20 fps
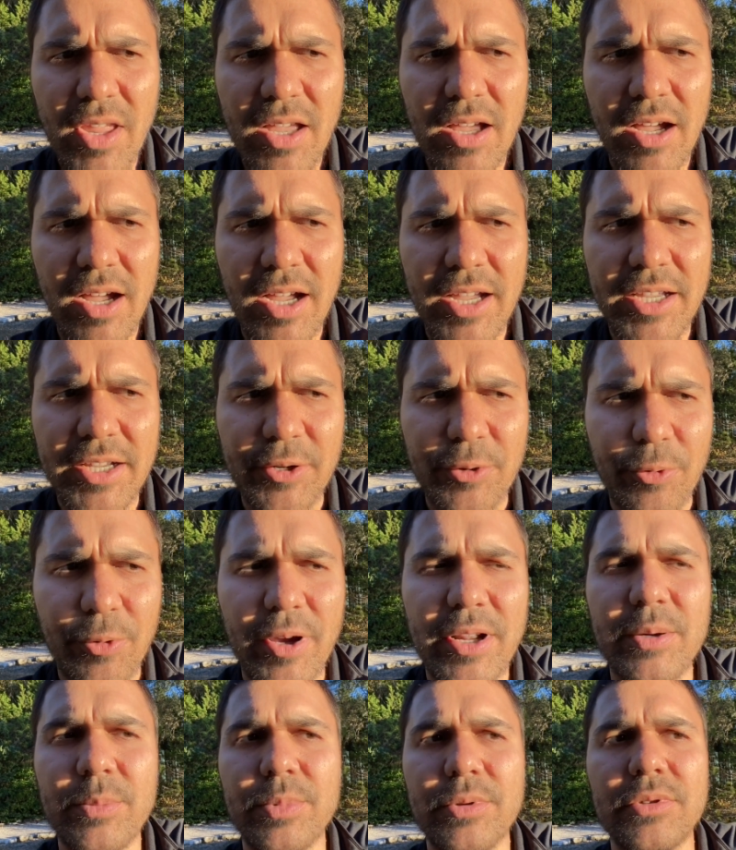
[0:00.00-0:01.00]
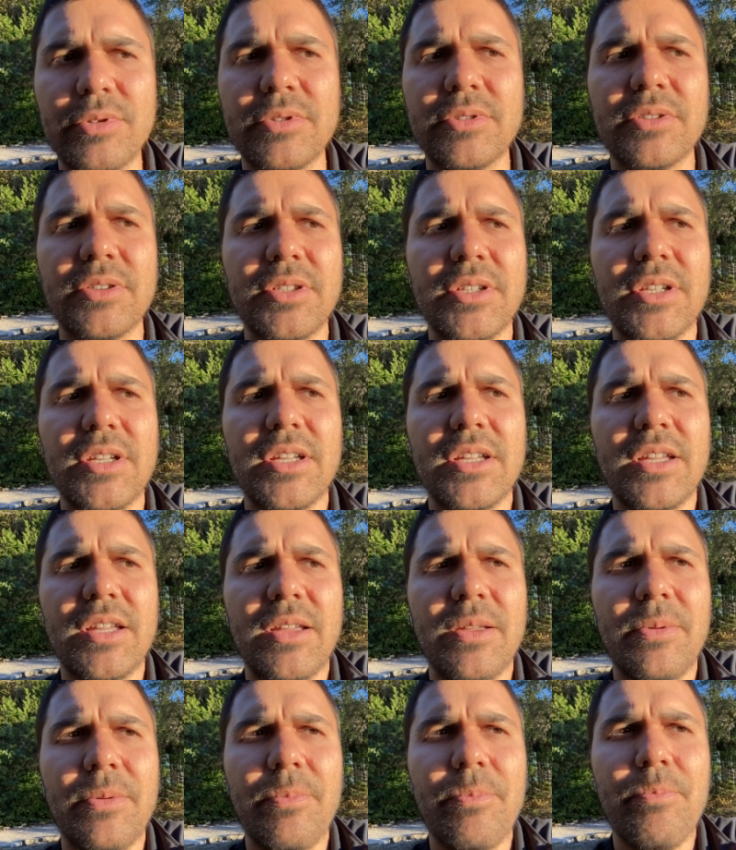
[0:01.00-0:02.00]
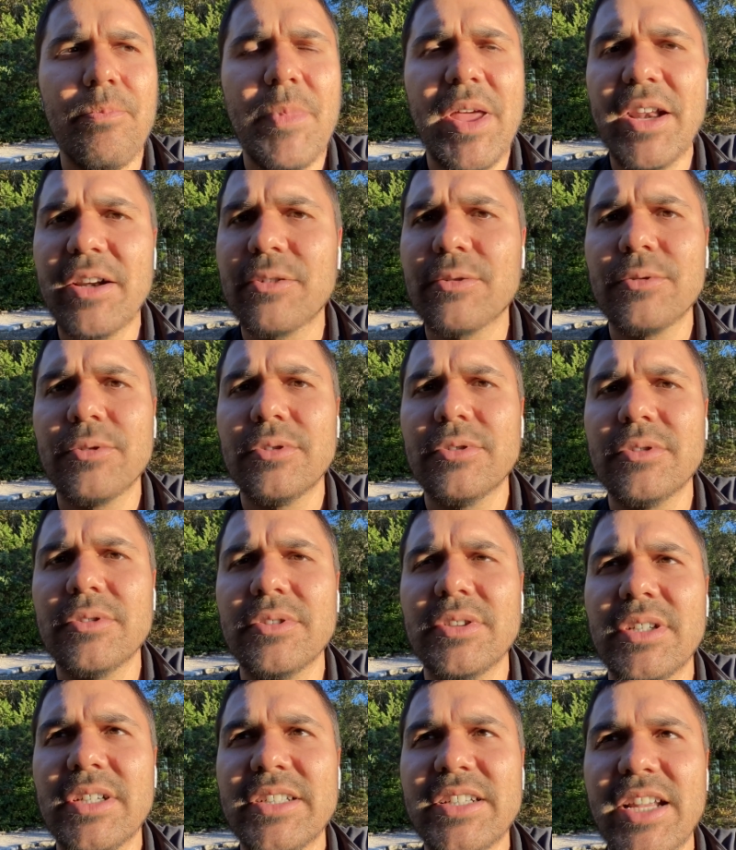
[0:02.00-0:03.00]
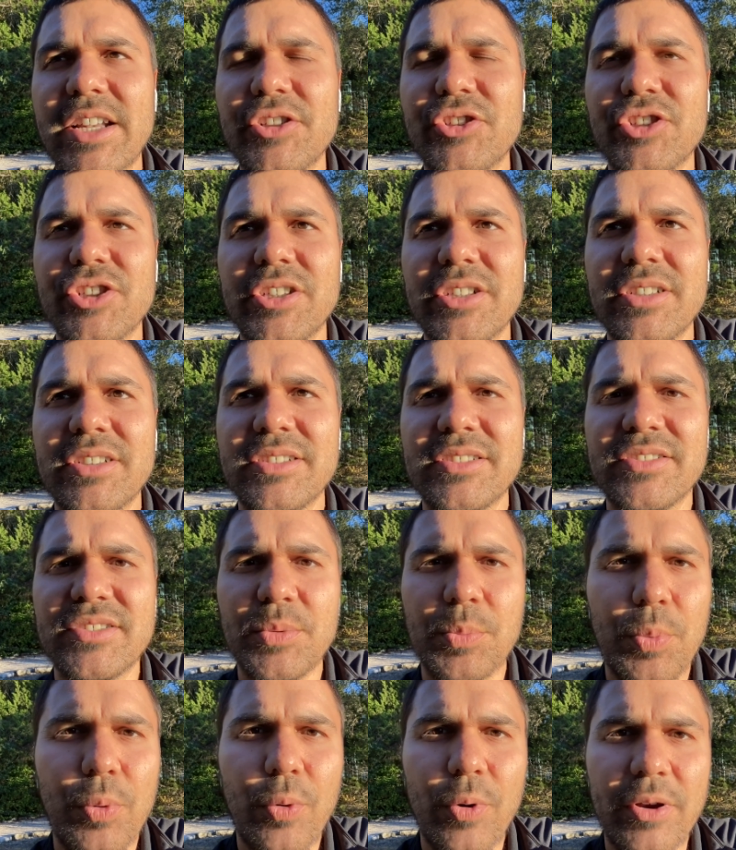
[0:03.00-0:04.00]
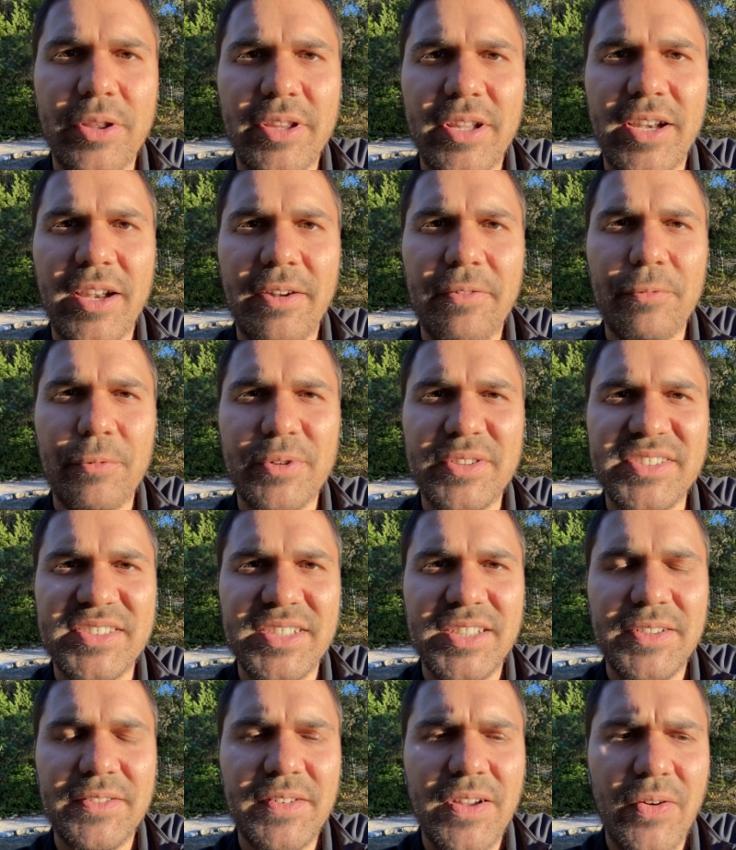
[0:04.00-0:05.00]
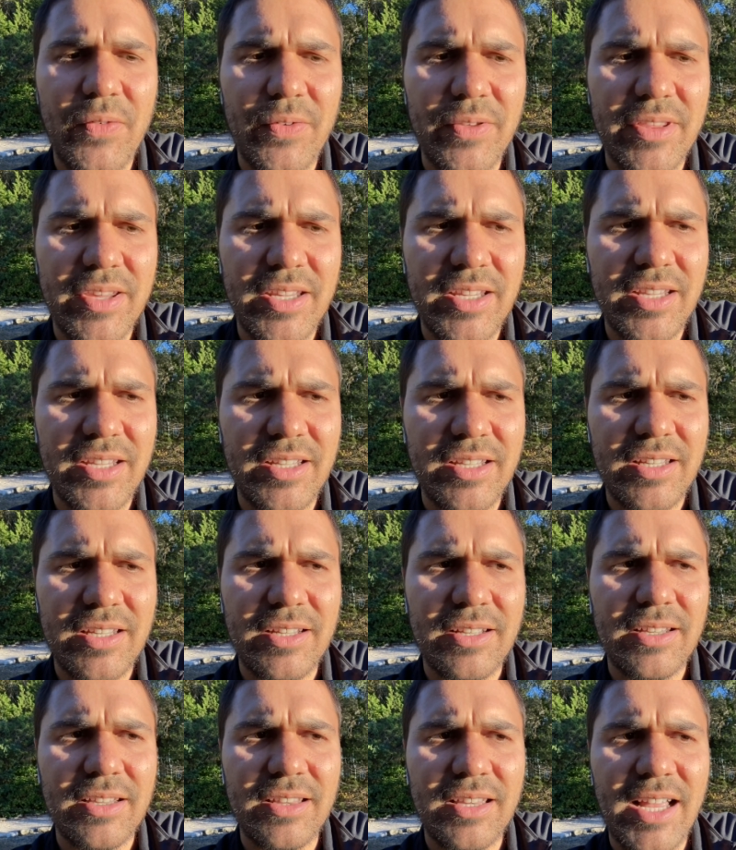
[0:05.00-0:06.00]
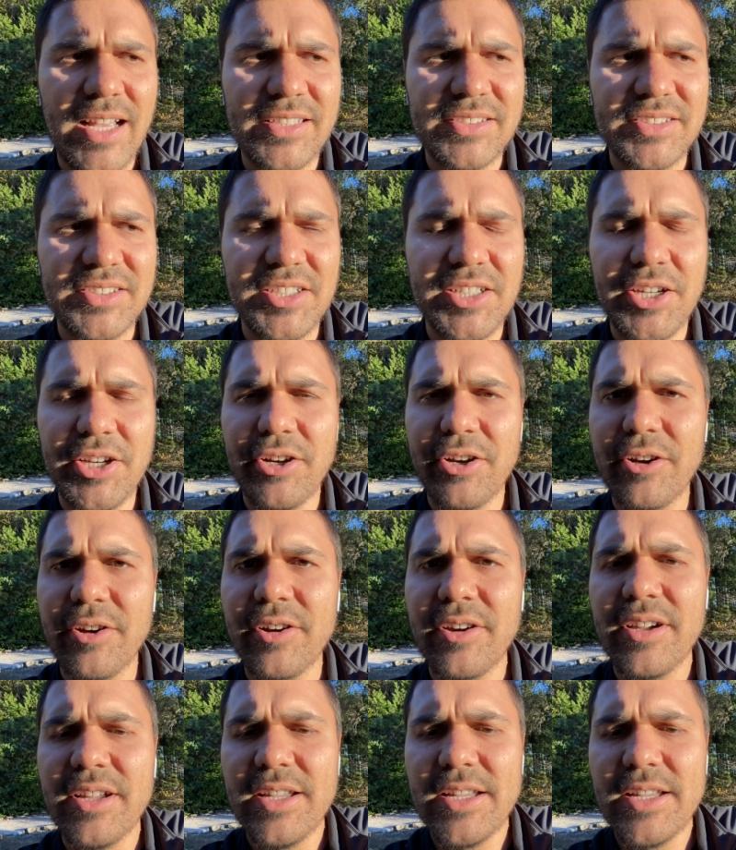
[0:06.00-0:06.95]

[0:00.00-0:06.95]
incredible medical attention, support that I've received over the last year.